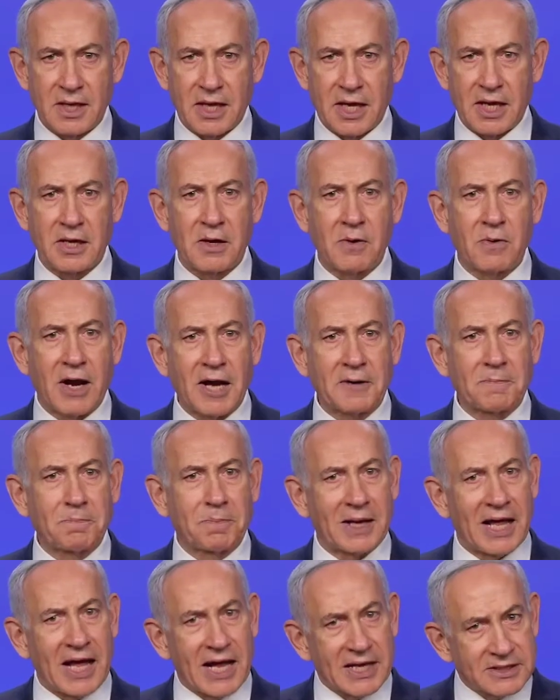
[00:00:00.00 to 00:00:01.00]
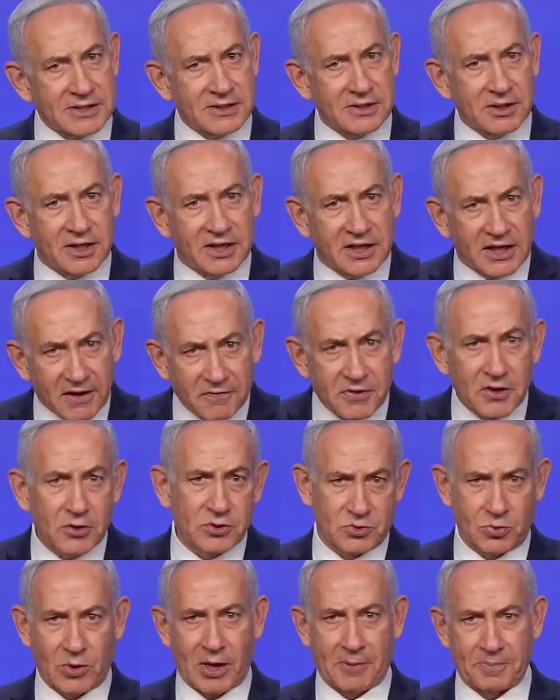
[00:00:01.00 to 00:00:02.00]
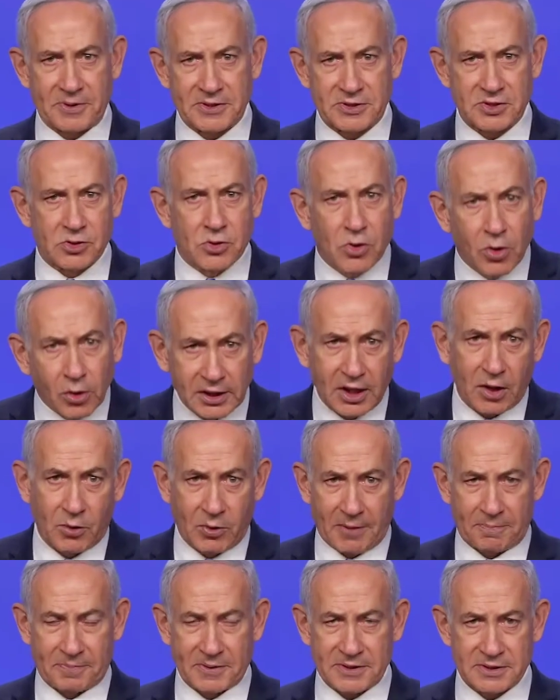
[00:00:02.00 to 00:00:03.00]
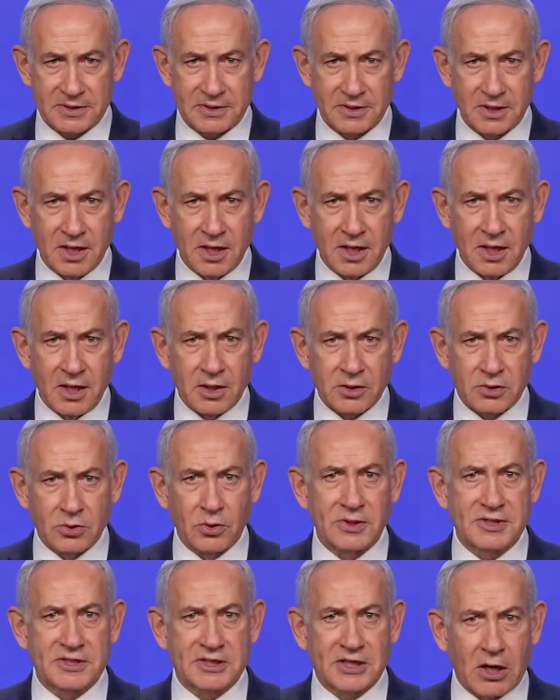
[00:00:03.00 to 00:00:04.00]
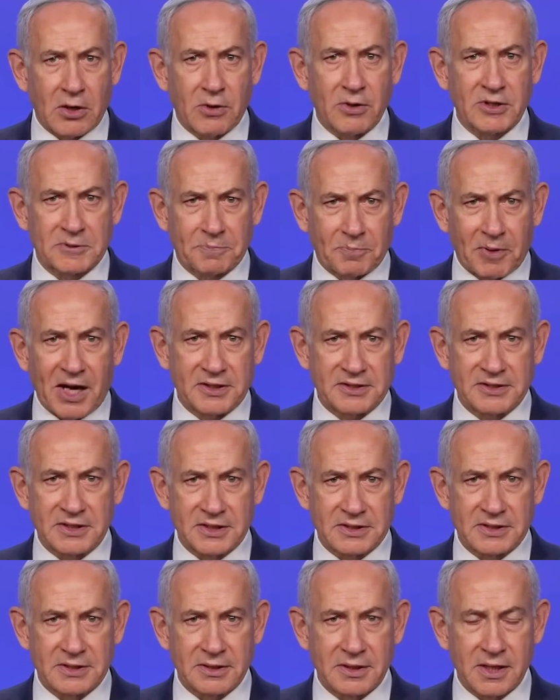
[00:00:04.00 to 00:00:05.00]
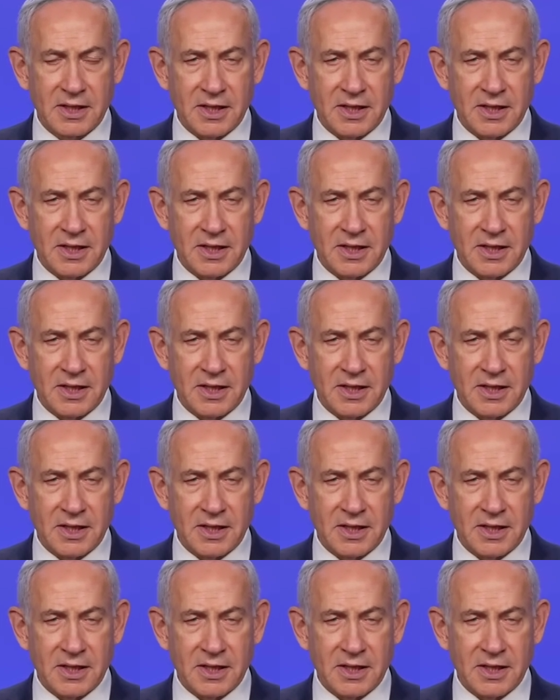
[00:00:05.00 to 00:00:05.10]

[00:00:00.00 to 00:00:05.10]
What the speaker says: And Iran plans to give those weapons, nuclear weapons, to its terrorist proxies.